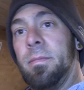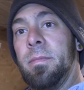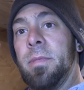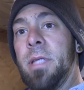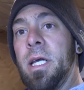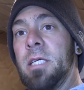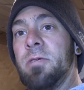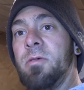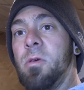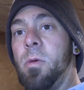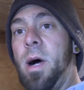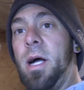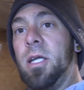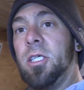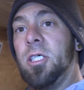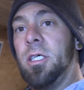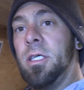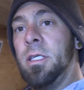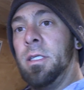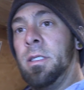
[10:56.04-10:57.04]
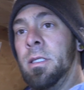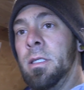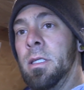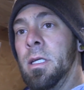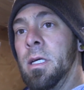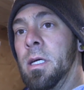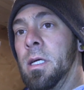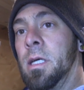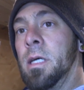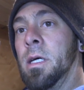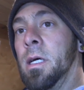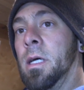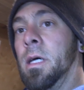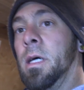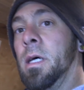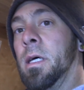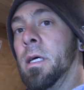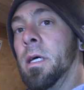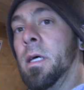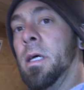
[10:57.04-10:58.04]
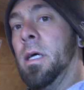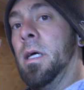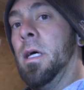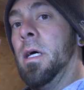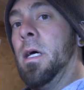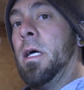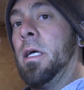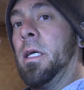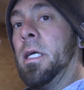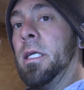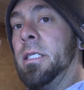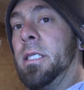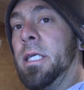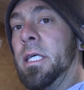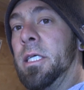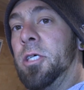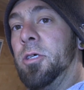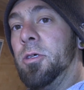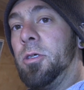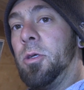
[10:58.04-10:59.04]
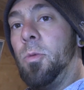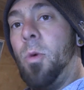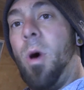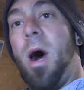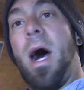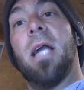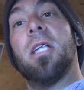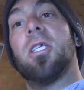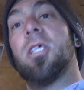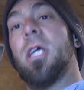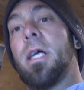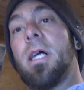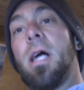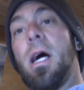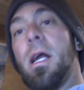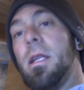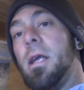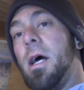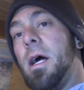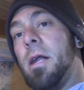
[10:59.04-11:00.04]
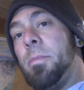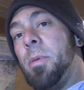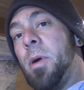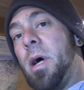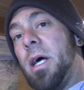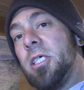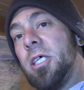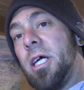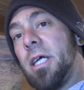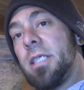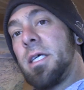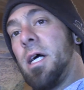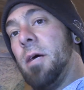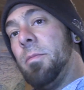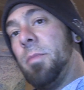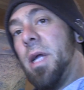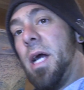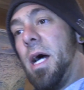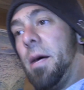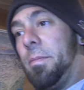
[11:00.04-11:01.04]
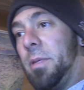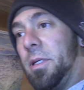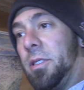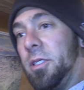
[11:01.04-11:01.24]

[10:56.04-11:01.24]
Thanks for watching. Continue to watch. I got a lot of projects coming up